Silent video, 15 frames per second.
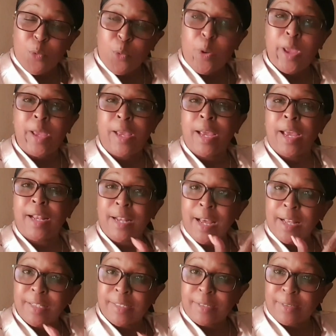quick and
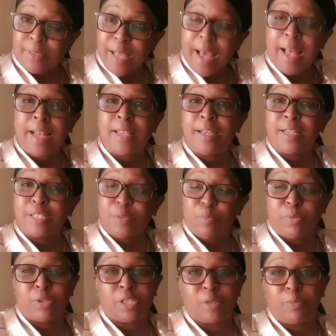as early as
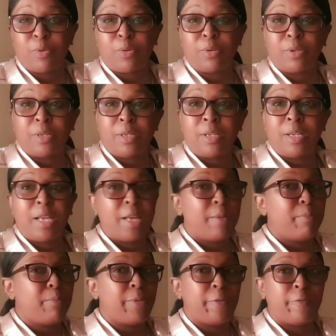possible,
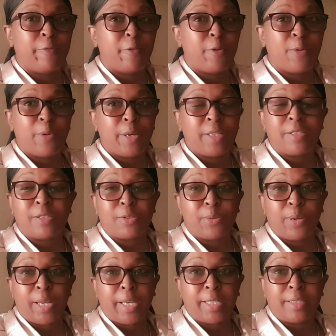before it's
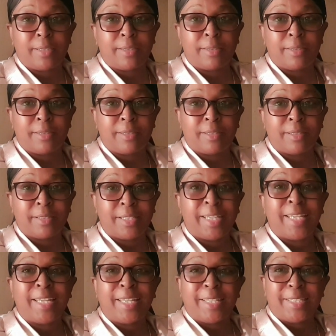too late.
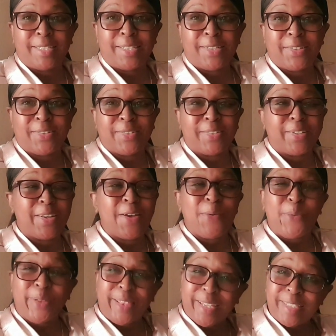So
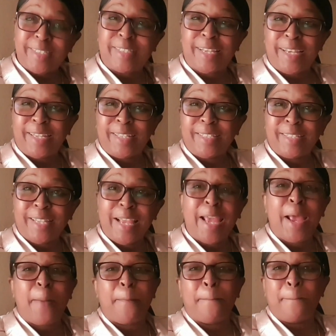with that said,
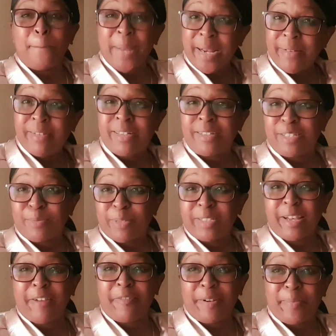Merry
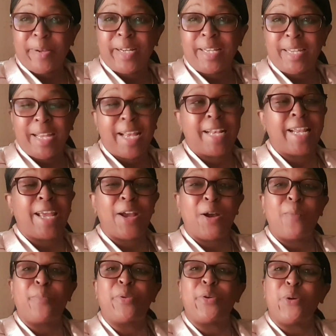Christmas, everybody, and I
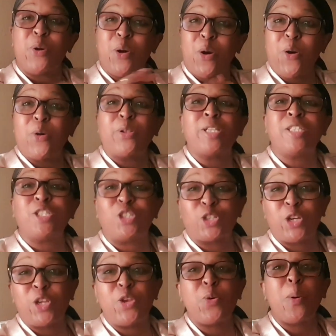hope you all
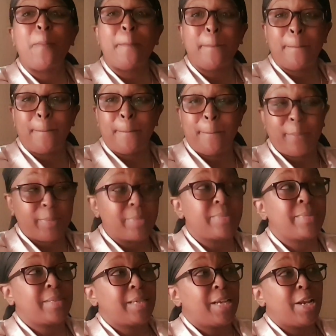enjoy your
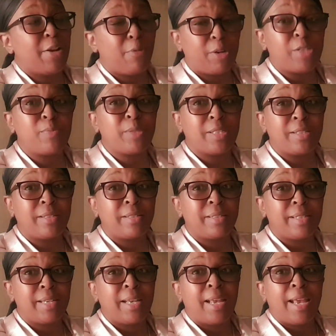Christmas.
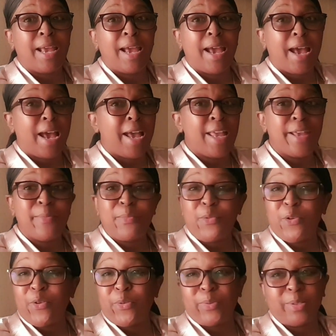I
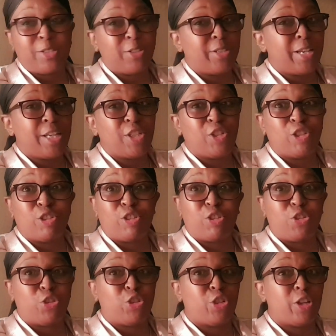am today
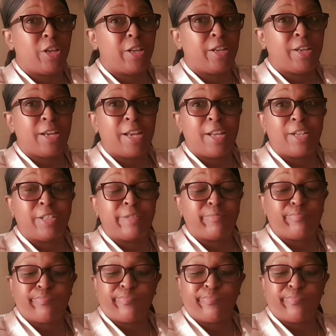just chilling and